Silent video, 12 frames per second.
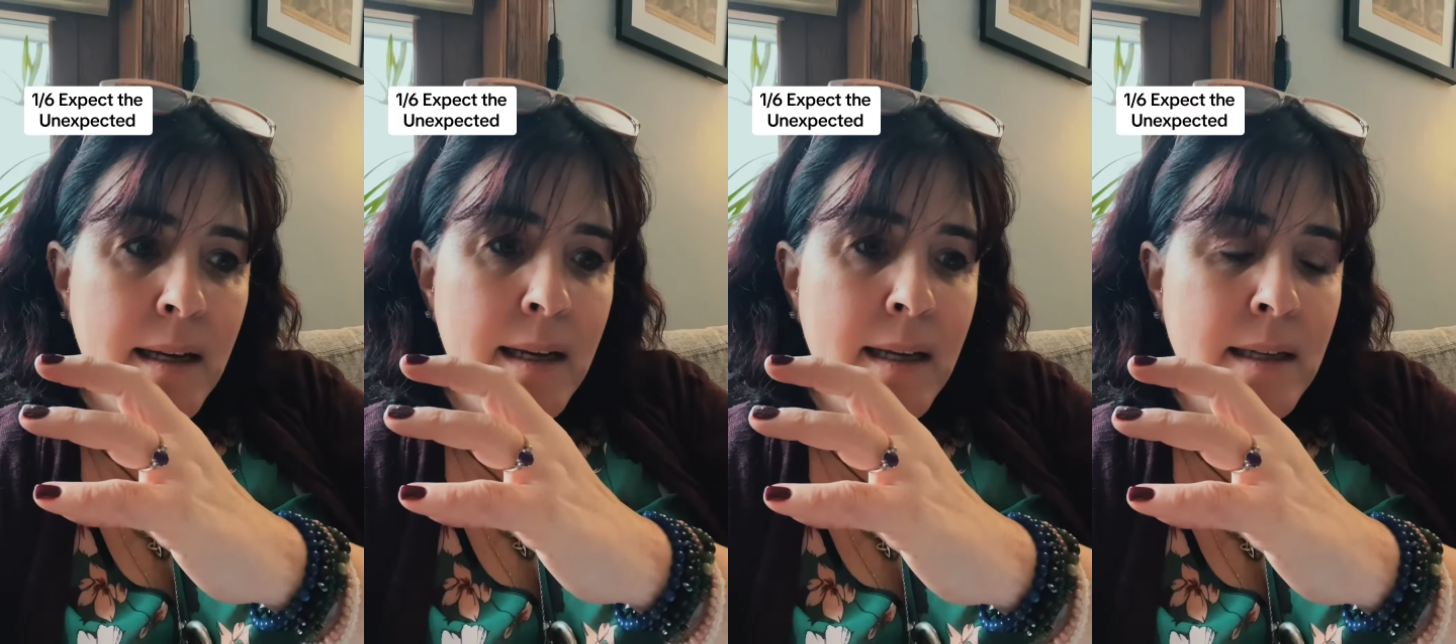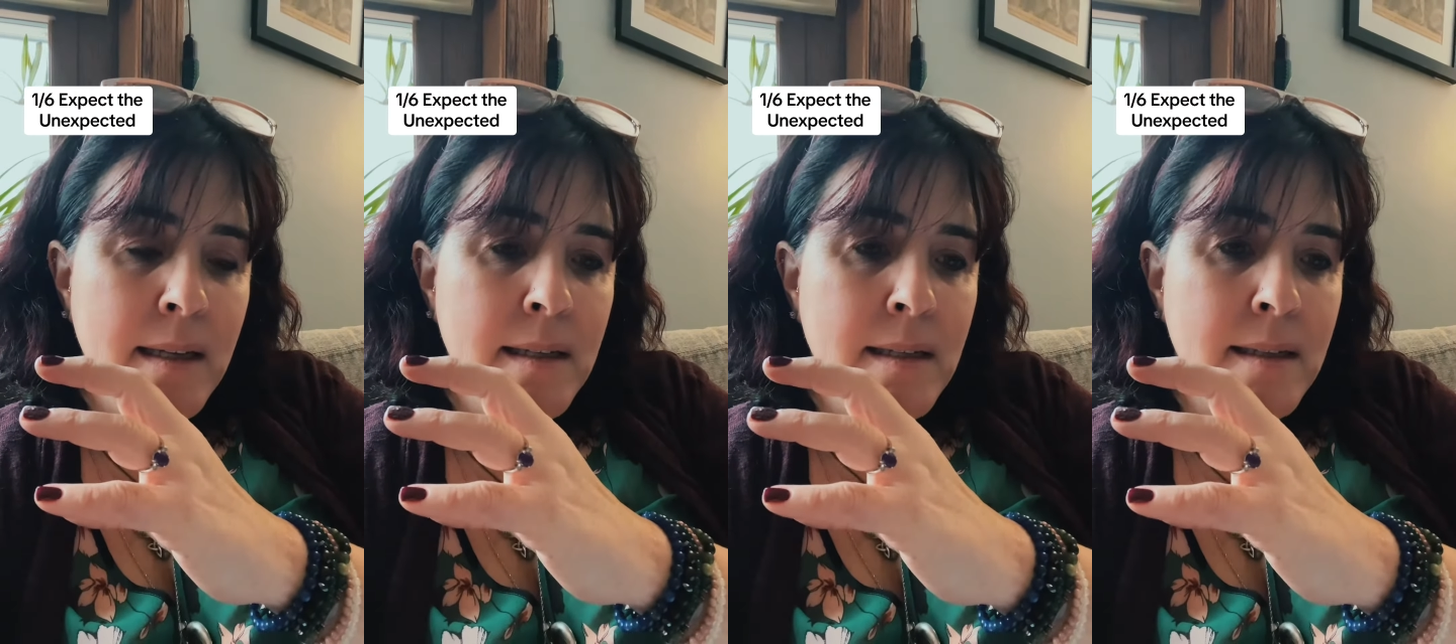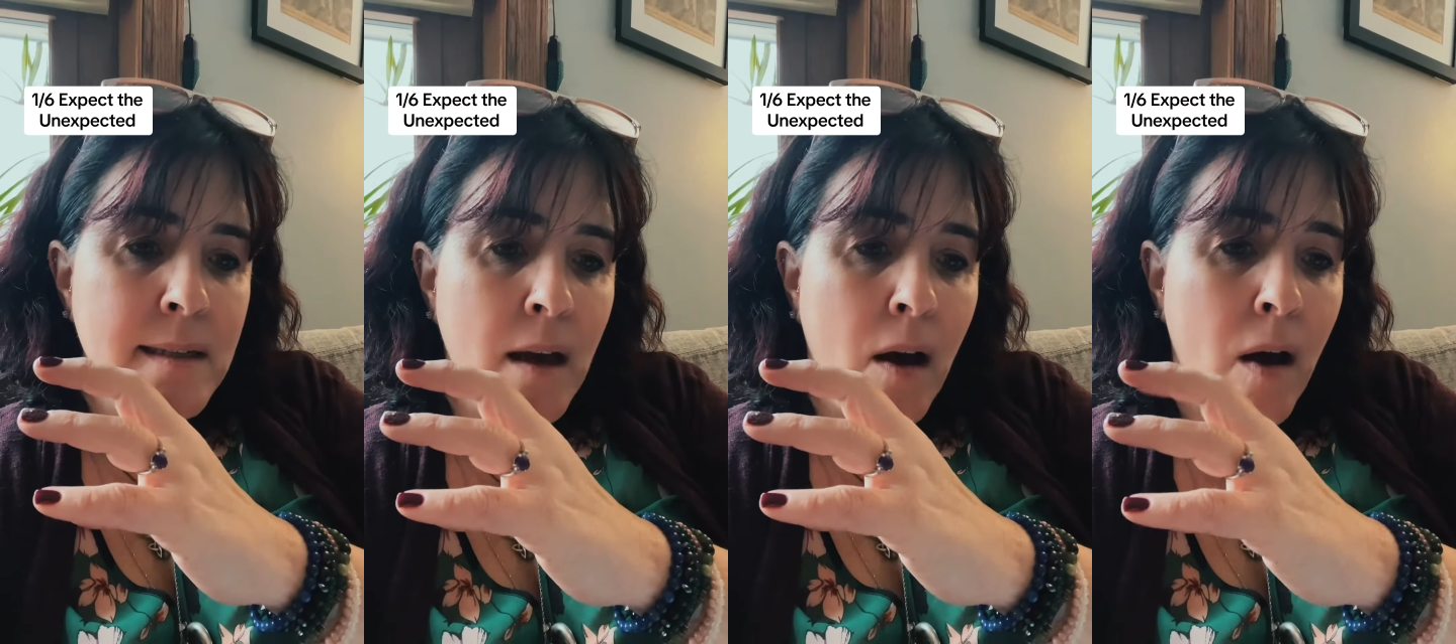
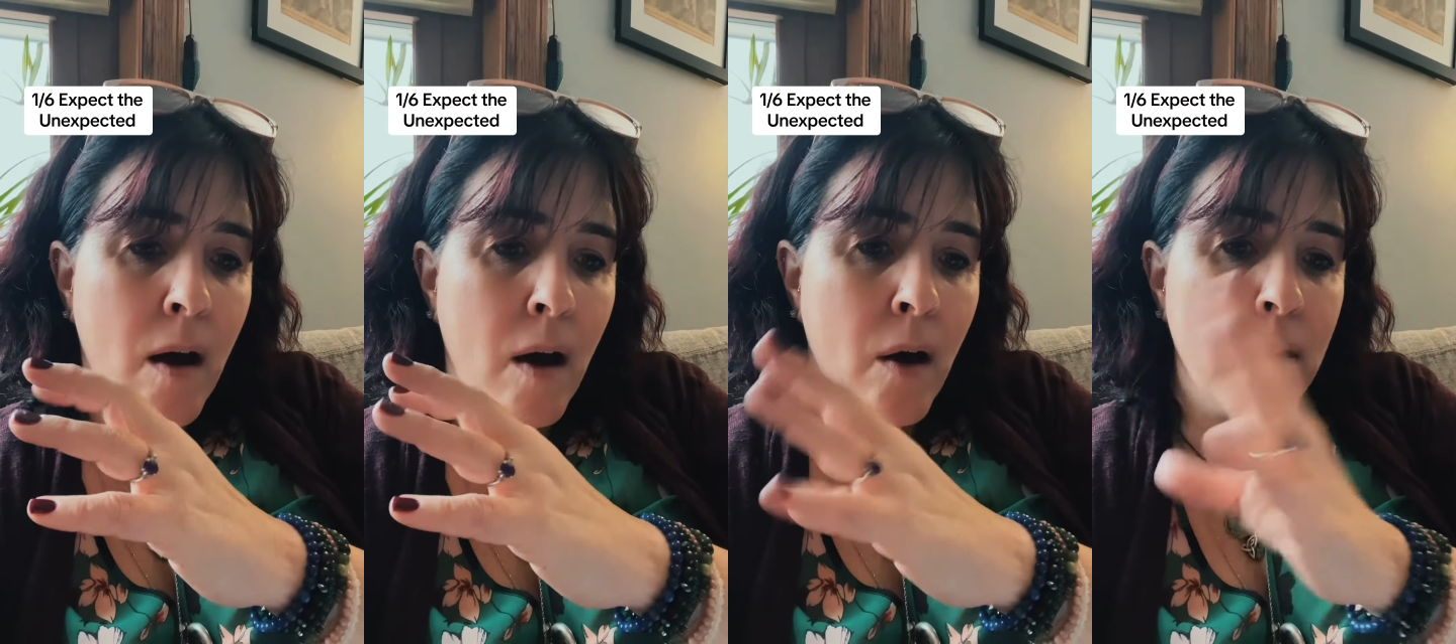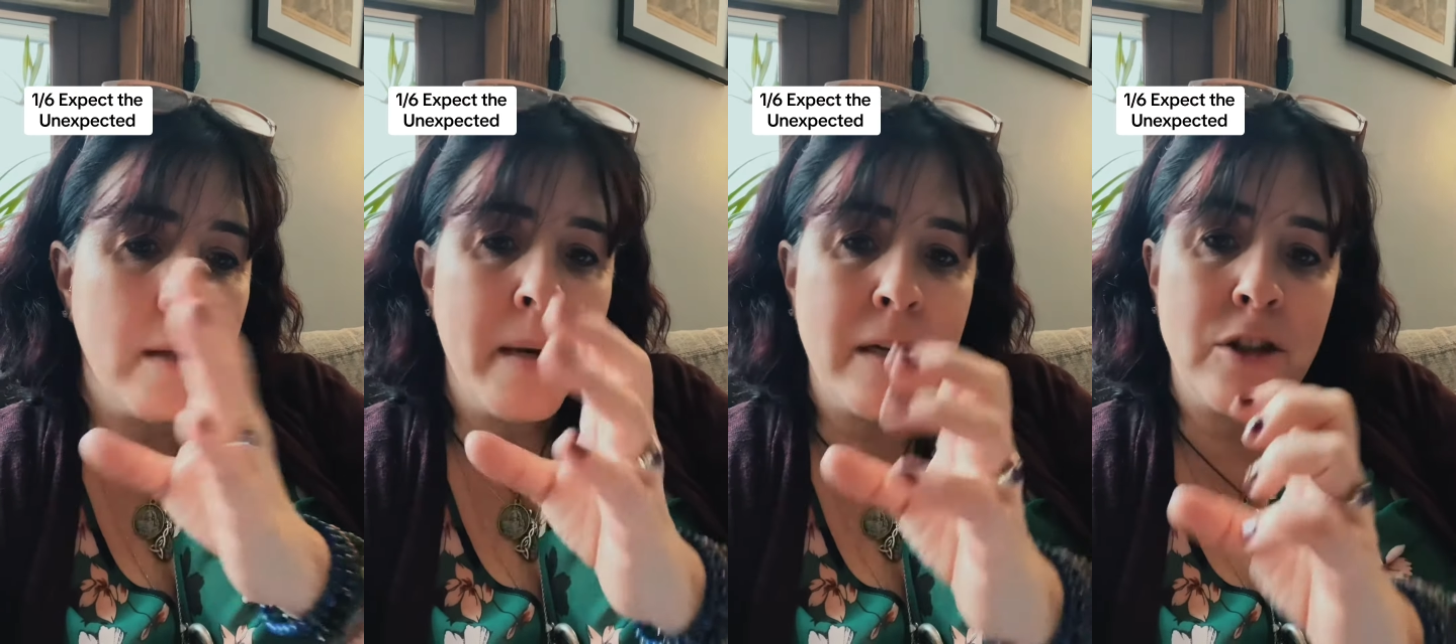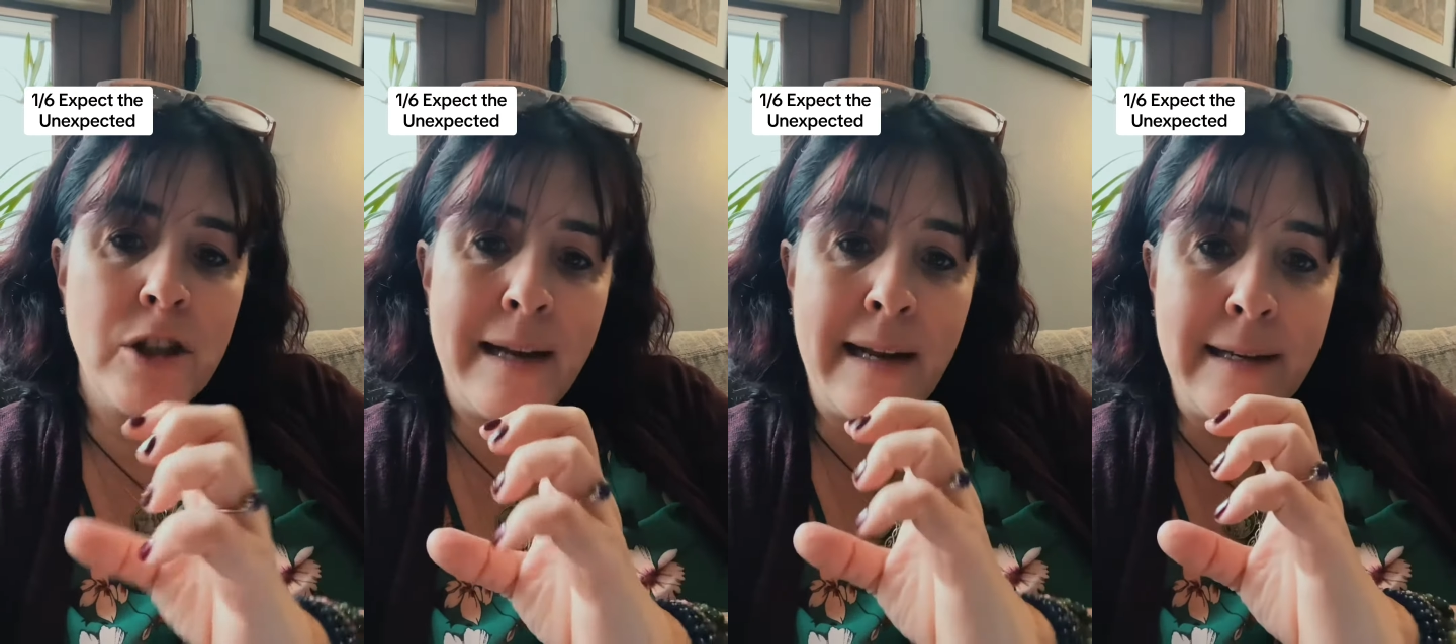is all about
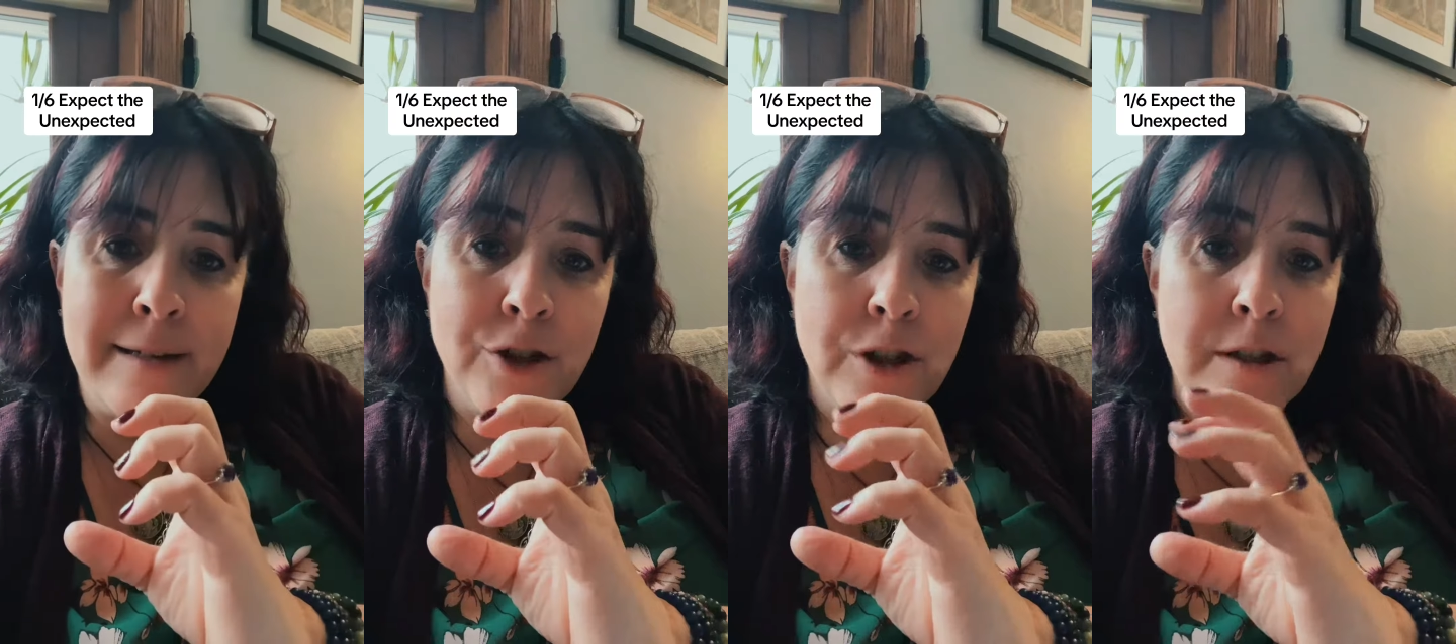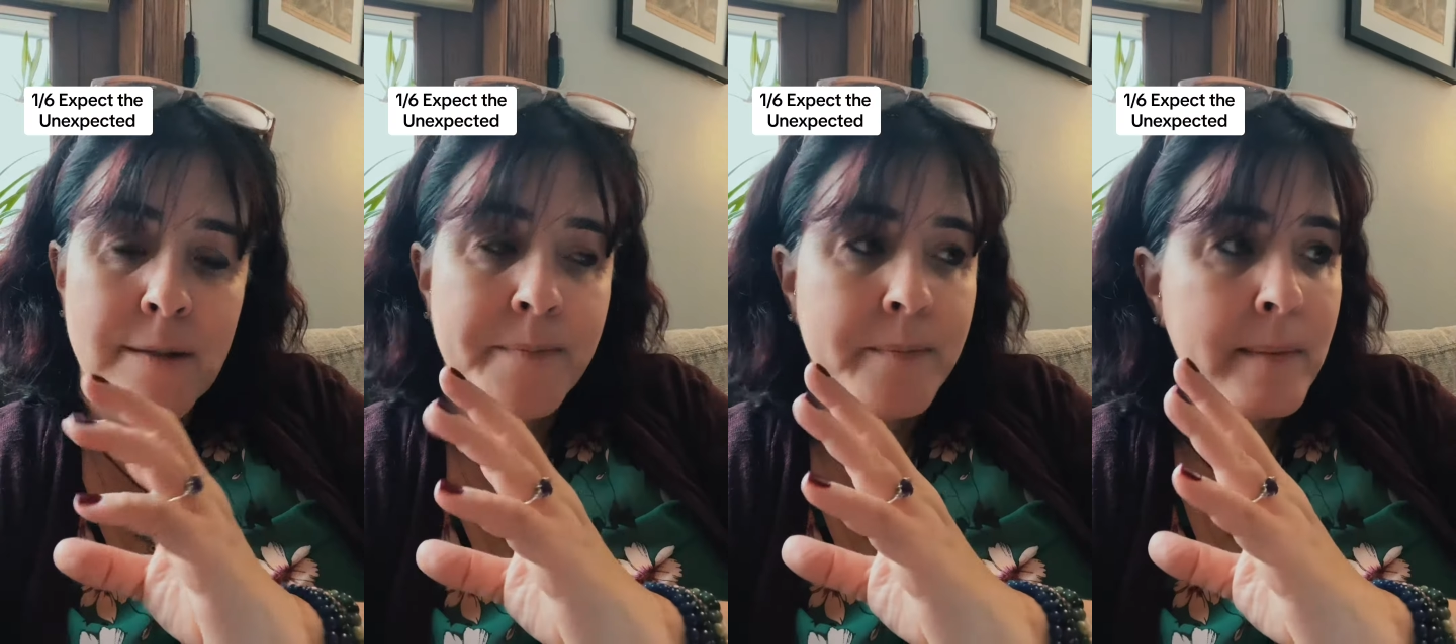change,